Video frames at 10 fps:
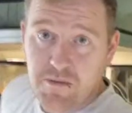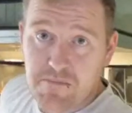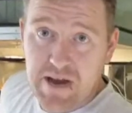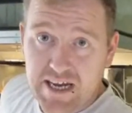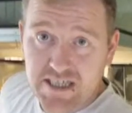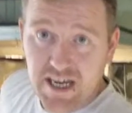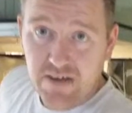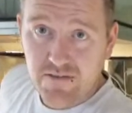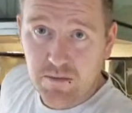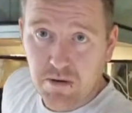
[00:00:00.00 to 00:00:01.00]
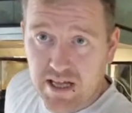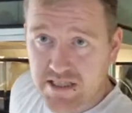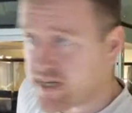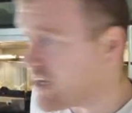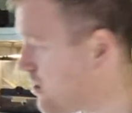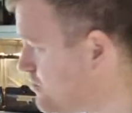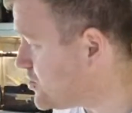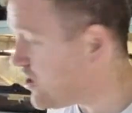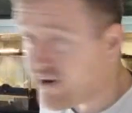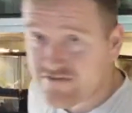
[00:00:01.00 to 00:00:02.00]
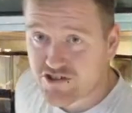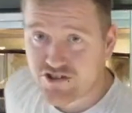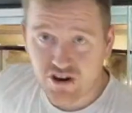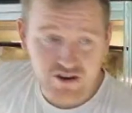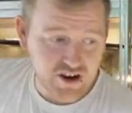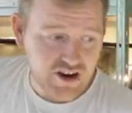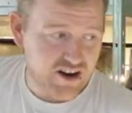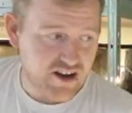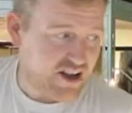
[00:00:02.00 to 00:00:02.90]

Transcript: amazing heavily planted enclosures, and I've just not got